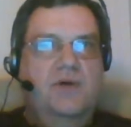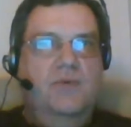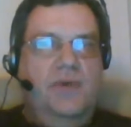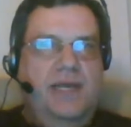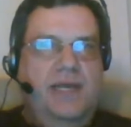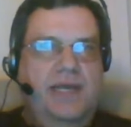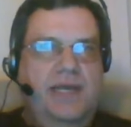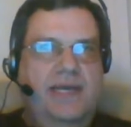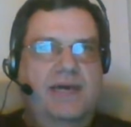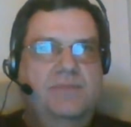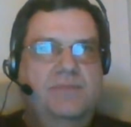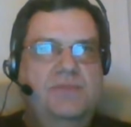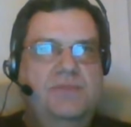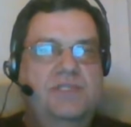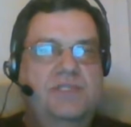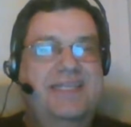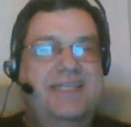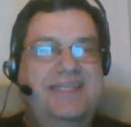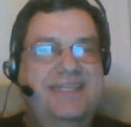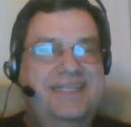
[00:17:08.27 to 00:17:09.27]
But when it
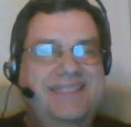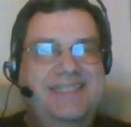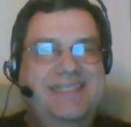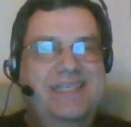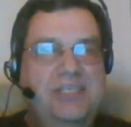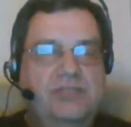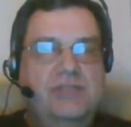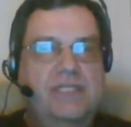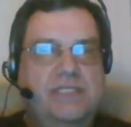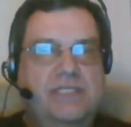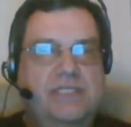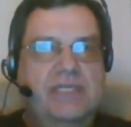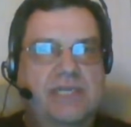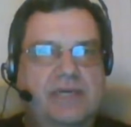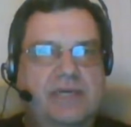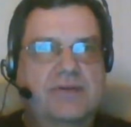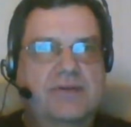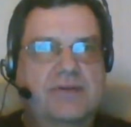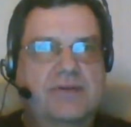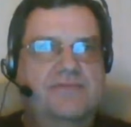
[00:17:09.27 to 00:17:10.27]
comes to the
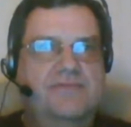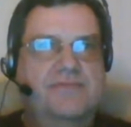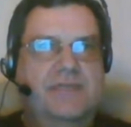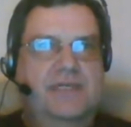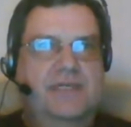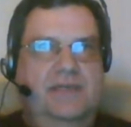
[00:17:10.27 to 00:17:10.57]
nitty-gritty of